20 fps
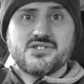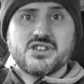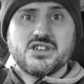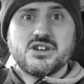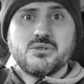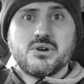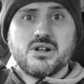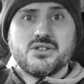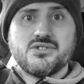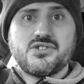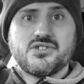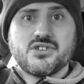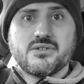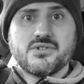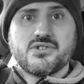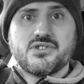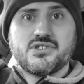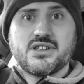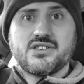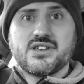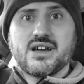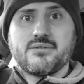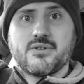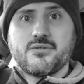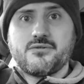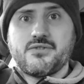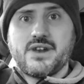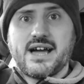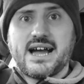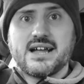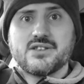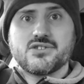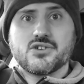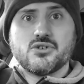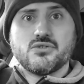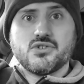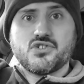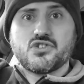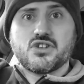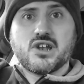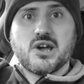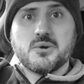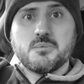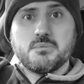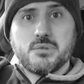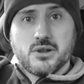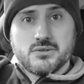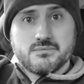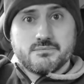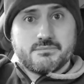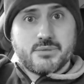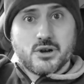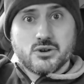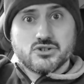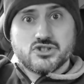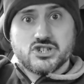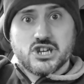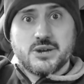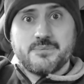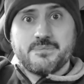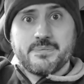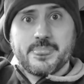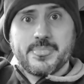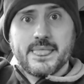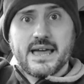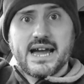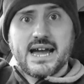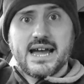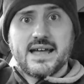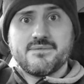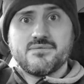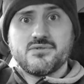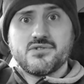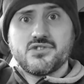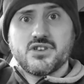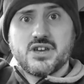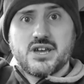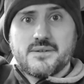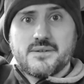thing you want is obviously to have a flat or a slow puncture, and